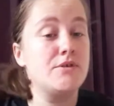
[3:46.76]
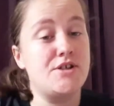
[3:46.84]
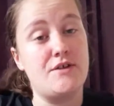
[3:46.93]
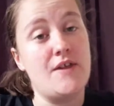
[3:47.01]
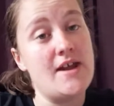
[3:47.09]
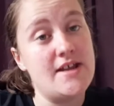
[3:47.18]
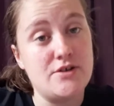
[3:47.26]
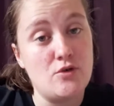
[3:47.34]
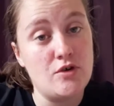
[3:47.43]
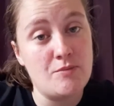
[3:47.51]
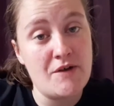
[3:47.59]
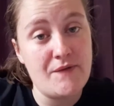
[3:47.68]
so that is
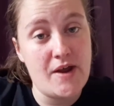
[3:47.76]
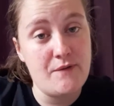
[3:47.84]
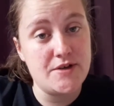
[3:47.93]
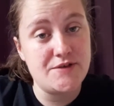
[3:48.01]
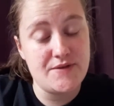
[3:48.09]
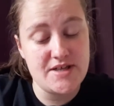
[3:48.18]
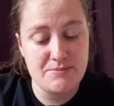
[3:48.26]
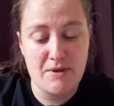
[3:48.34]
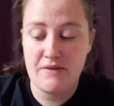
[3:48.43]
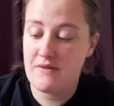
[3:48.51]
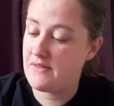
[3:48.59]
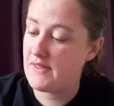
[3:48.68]
all of my favourites for this
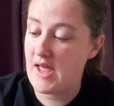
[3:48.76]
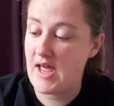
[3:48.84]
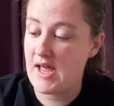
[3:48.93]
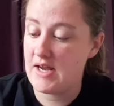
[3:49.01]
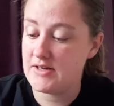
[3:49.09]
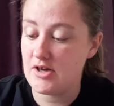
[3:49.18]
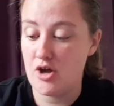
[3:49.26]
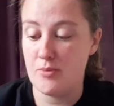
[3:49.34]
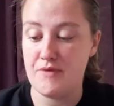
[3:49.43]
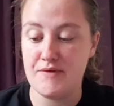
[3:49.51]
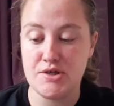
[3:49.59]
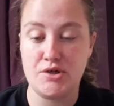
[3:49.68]
month, and I hope
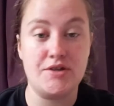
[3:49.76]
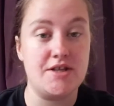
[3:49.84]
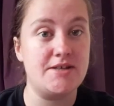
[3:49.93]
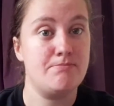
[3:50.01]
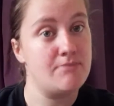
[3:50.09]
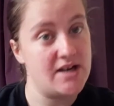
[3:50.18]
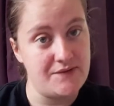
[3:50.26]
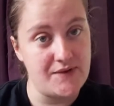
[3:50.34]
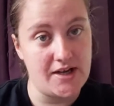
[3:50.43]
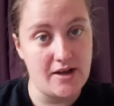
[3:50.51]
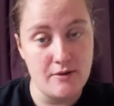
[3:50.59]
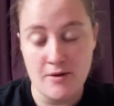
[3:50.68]
you've enjoyed this mini
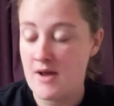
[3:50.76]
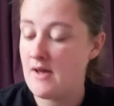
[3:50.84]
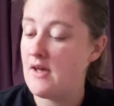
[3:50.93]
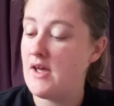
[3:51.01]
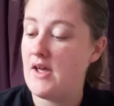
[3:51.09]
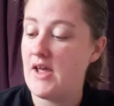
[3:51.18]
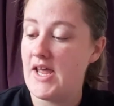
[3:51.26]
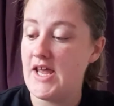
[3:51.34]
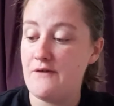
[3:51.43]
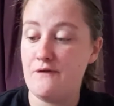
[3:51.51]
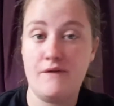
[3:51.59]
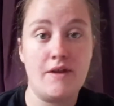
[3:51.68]
video.
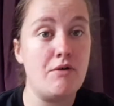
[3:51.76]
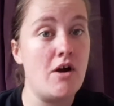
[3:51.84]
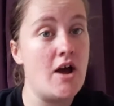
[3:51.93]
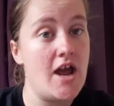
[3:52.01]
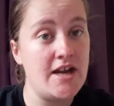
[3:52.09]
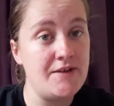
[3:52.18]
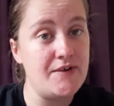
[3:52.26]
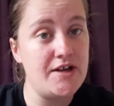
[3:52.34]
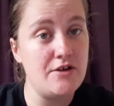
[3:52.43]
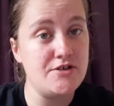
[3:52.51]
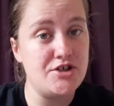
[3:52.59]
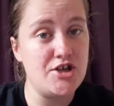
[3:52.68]
If there are any
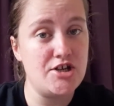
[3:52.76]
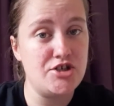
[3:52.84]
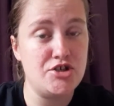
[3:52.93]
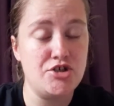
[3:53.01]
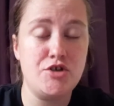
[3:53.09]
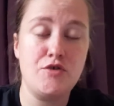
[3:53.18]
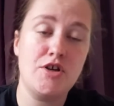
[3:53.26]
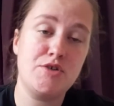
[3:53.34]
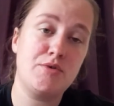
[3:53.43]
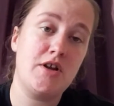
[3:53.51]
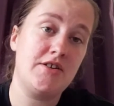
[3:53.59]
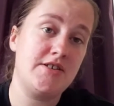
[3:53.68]
video suggestions you guys
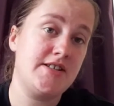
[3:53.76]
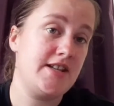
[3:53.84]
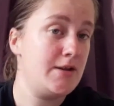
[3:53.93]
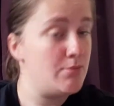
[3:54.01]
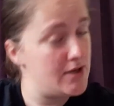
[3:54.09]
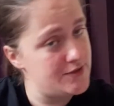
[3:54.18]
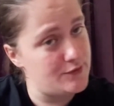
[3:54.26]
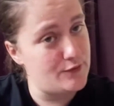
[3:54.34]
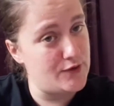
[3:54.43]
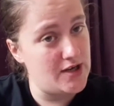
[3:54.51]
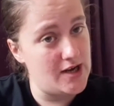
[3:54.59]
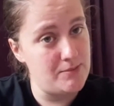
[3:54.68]
would like to see, please feel
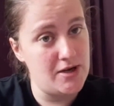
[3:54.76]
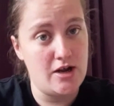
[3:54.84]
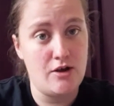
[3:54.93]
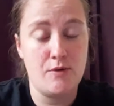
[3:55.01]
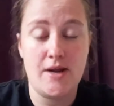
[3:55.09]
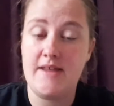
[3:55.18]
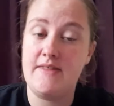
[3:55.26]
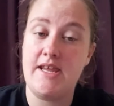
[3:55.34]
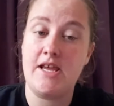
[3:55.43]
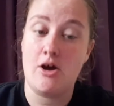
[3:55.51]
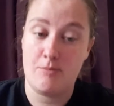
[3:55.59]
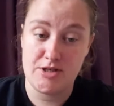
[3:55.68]
free to let me know in the
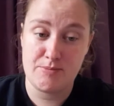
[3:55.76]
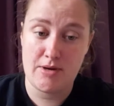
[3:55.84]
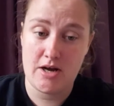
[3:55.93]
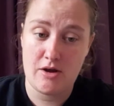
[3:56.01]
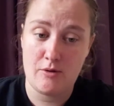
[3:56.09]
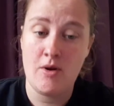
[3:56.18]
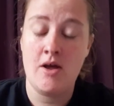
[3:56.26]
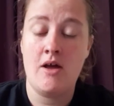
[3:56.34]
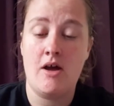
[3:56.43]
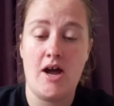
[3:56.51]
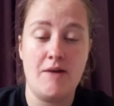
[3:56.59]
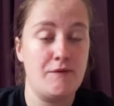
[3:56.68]
comments below.
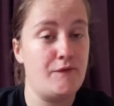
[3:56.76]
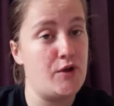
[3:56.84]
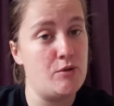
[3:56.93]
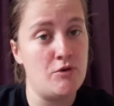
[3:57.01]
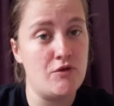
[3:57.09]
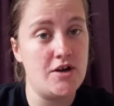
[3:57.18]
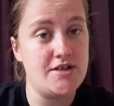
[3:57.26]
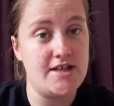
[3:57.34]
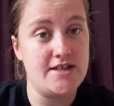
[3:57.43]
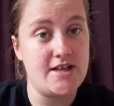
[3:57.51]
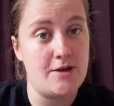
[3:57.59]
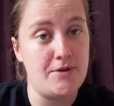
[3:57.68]
I have a few more
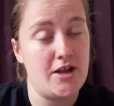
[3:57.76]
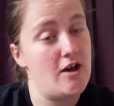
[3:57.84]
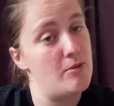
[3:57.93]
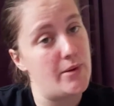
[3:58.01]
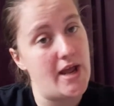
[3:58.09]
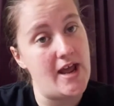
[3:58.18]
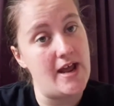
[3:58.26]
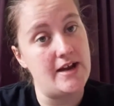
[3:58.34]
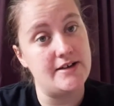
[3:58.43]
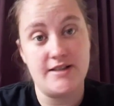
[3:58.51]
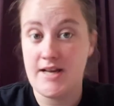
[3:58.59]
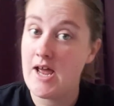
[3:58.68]
ideas coming up,
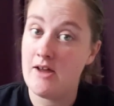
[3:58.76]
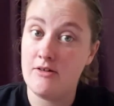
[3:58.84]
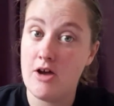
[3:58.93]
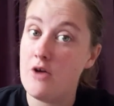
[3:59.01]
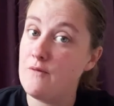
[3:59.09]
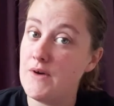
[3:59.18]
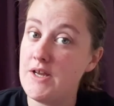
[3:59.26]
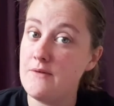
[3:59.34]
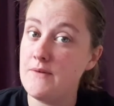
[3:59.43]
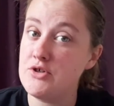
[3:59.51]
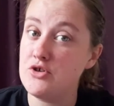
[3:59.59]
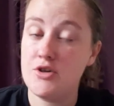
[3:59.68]
and yeah, hopefully you've
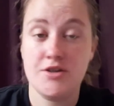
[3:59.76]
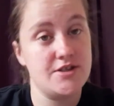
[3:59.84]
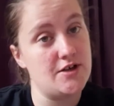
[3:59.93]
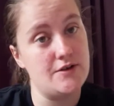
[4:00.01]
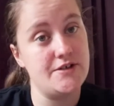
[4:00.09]
enjoyed, so I'll